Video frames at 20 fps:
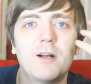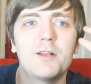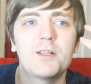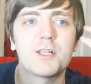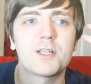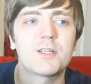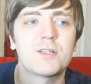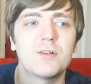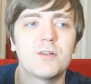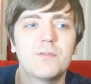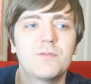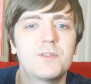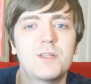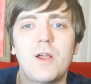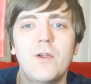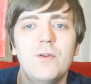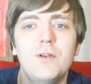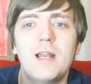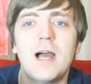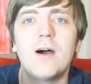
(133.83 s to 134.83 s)
I just sort of
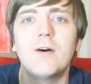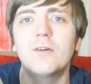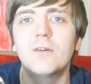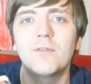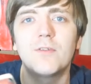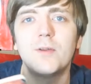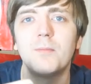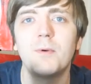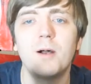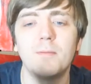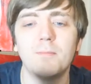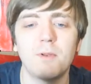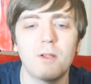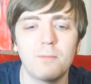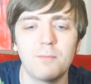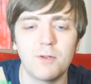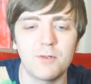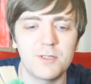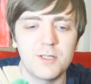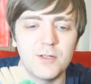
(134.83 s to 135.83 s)
zoned out of them. I'm,
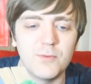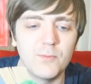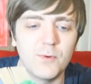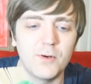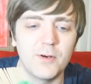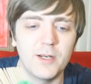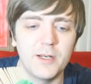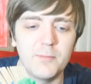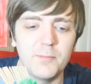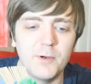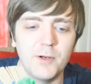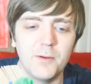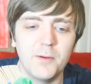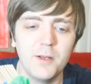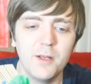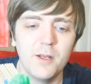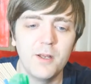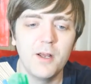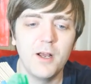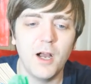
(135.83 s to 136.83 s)
I'm not too worried, but
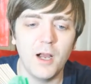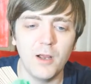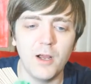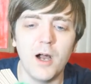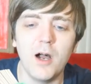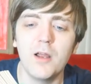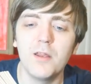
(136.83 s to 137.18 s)
I,